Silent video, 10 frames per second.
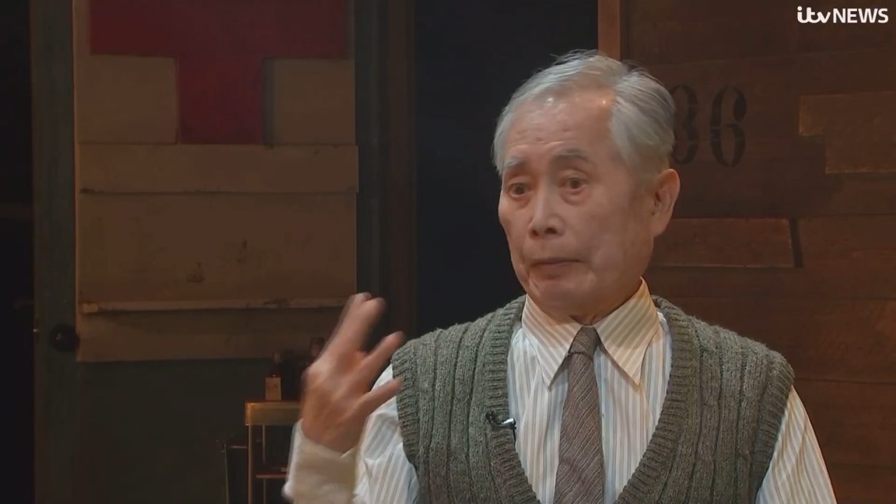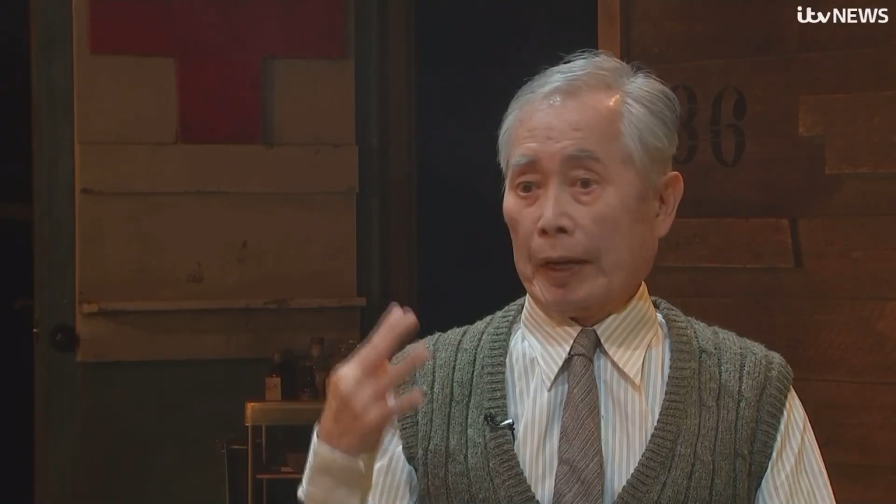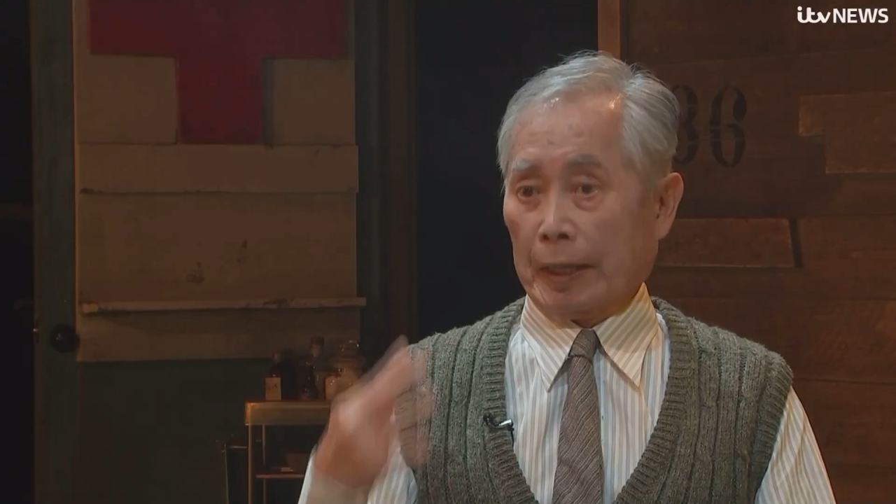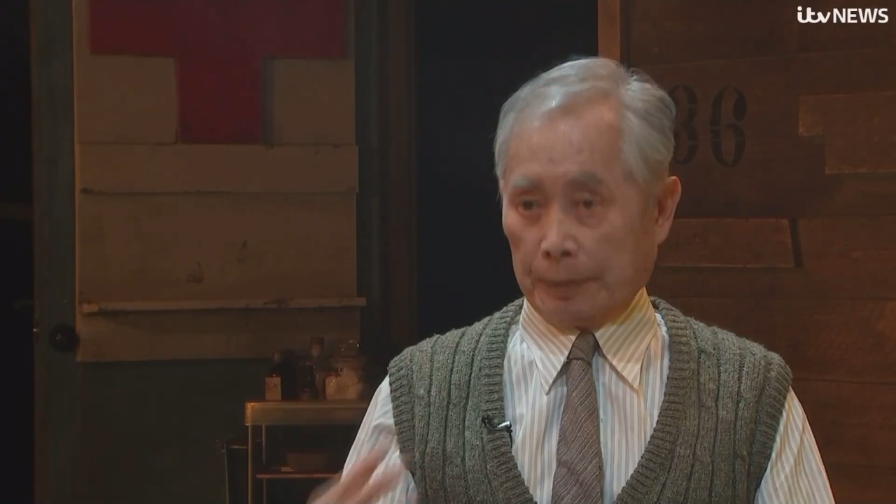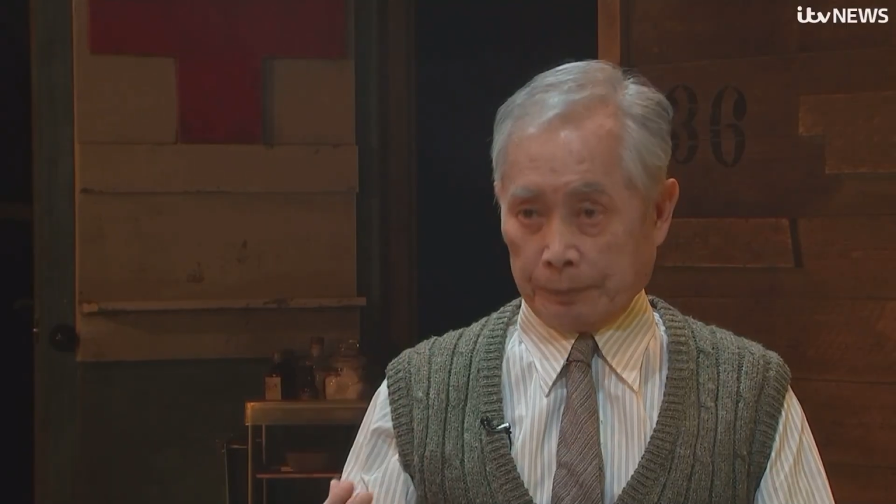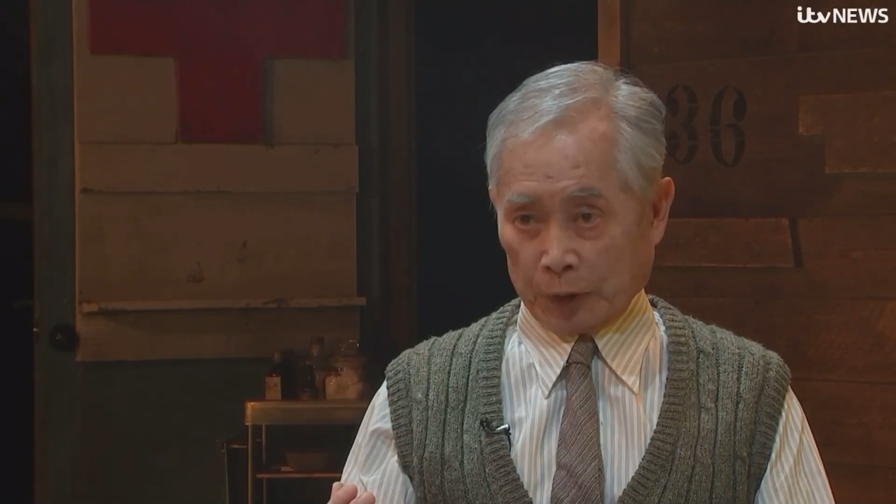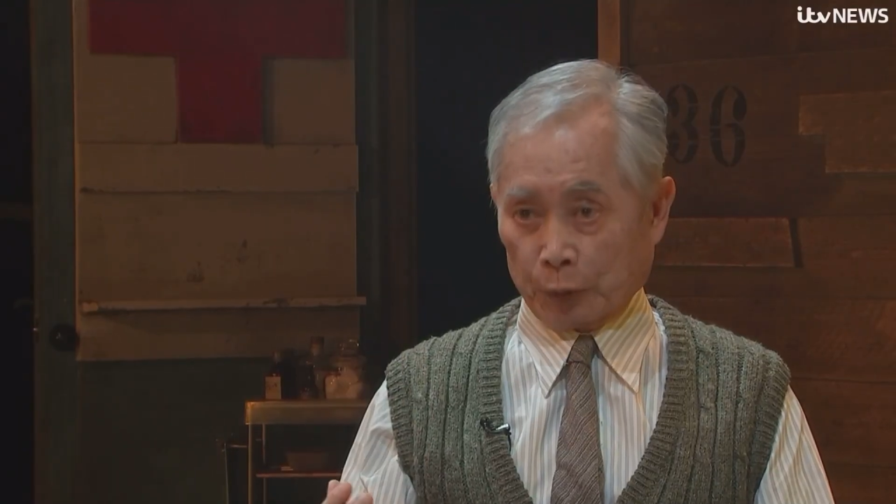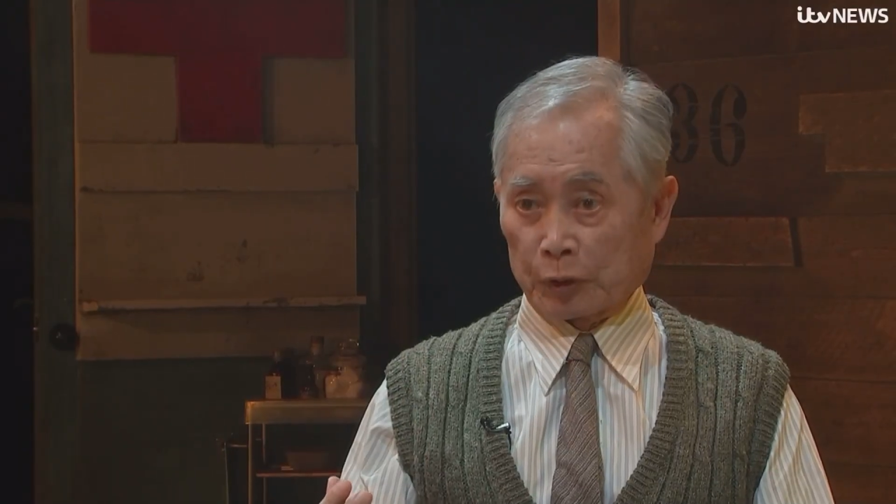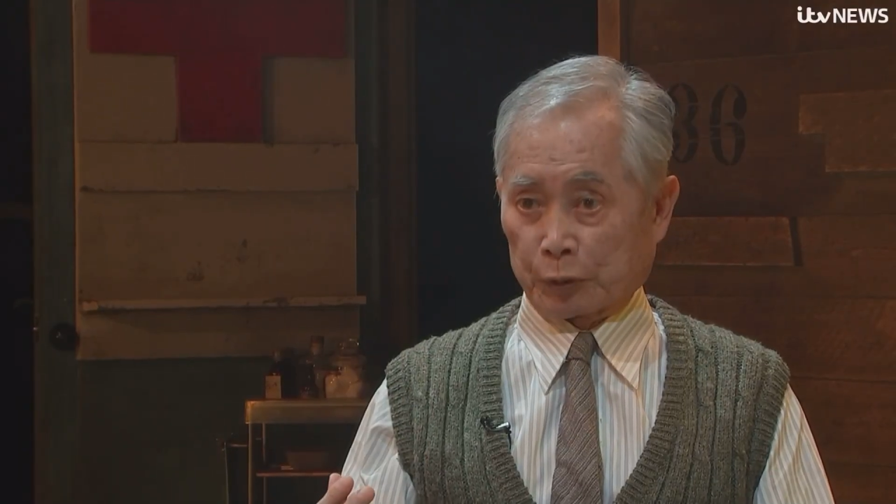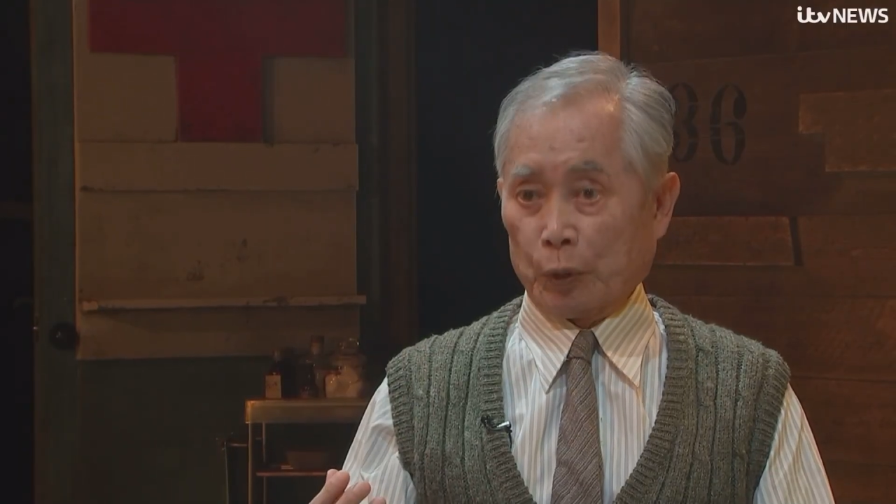My mother
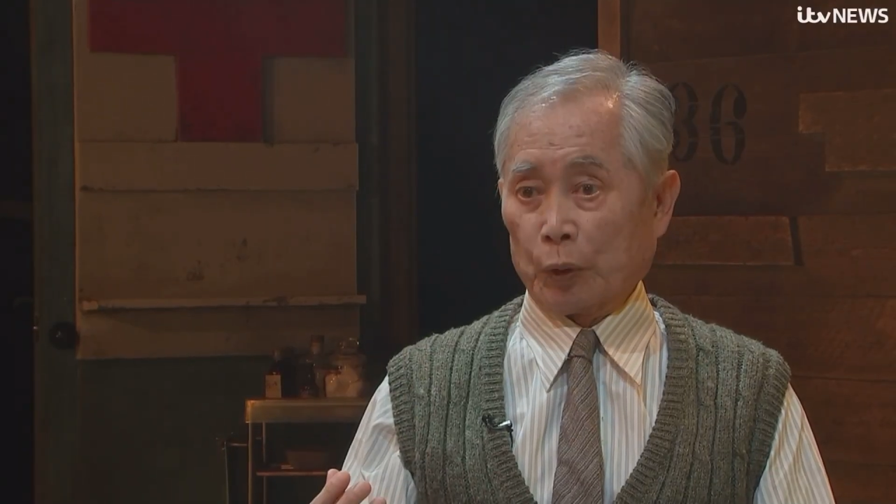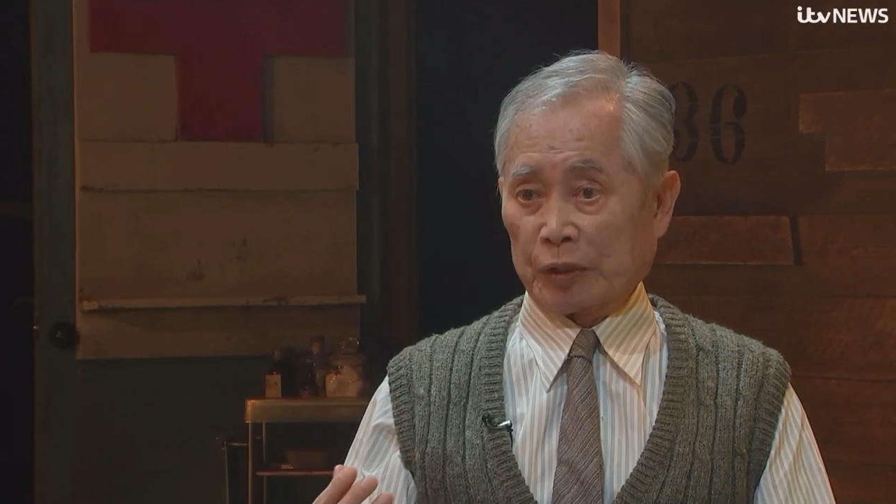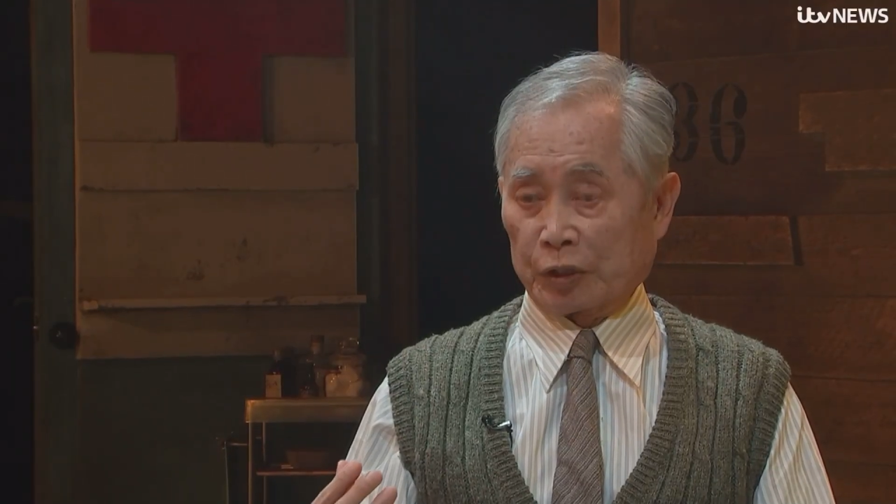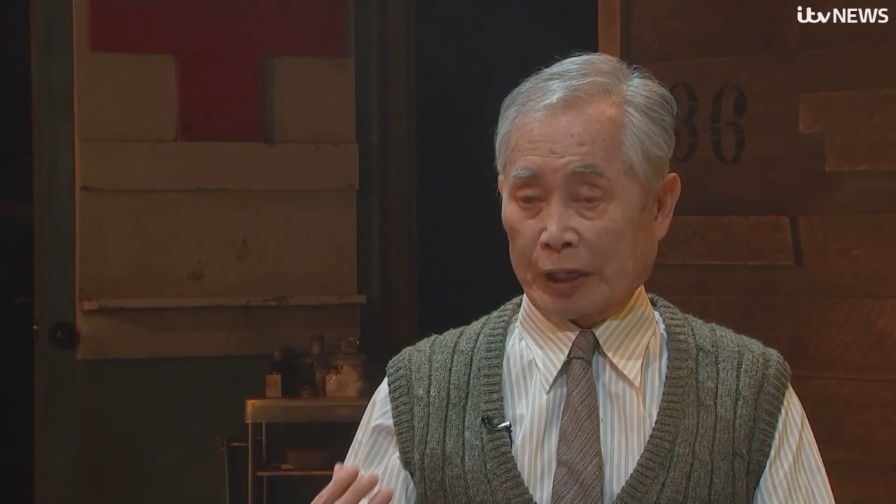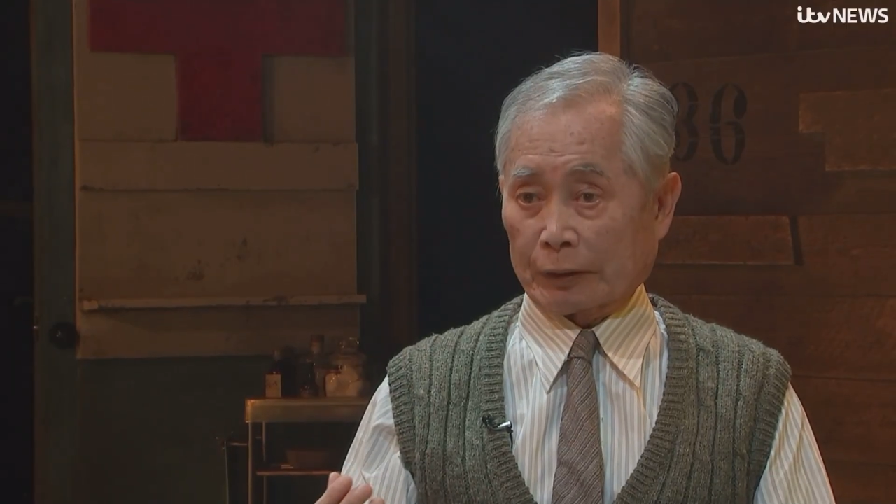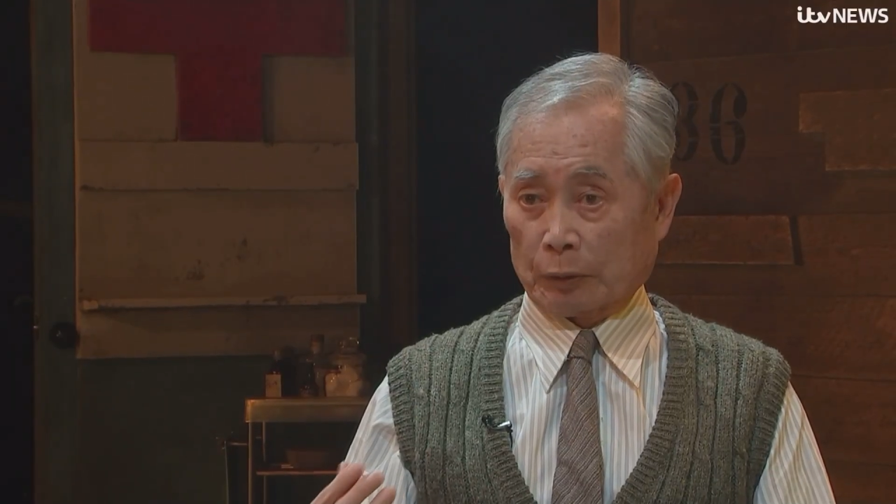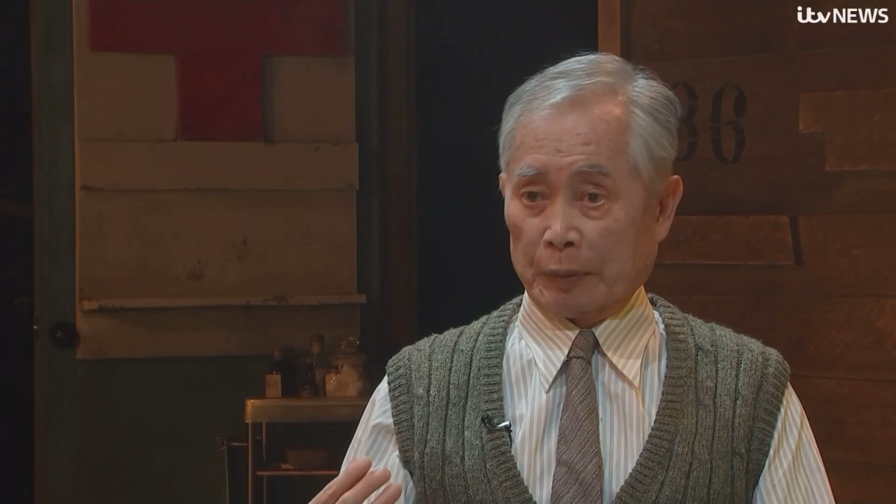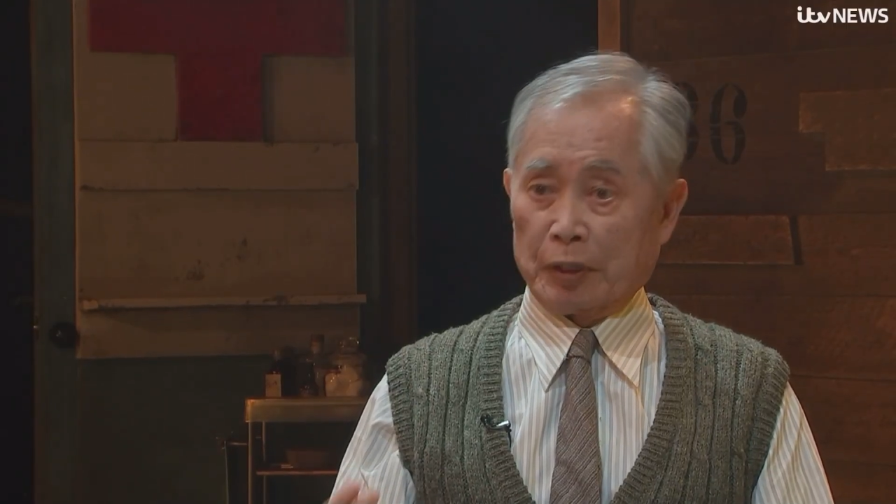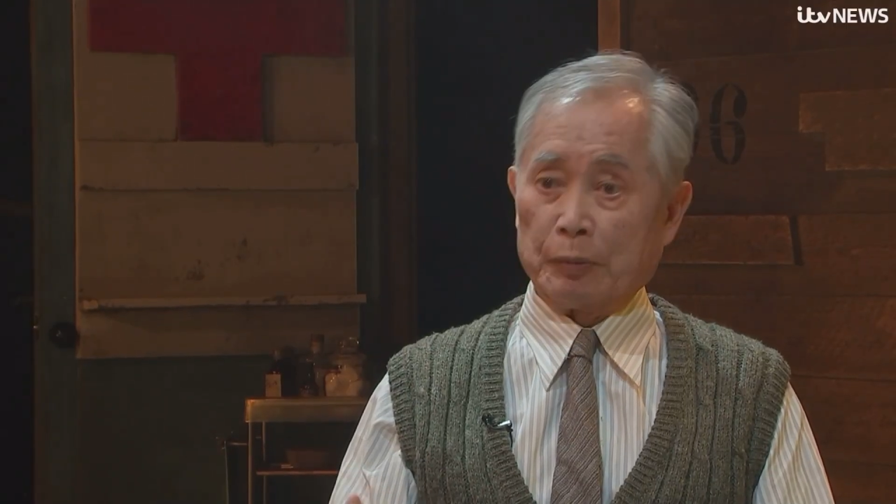was born in Sacramento.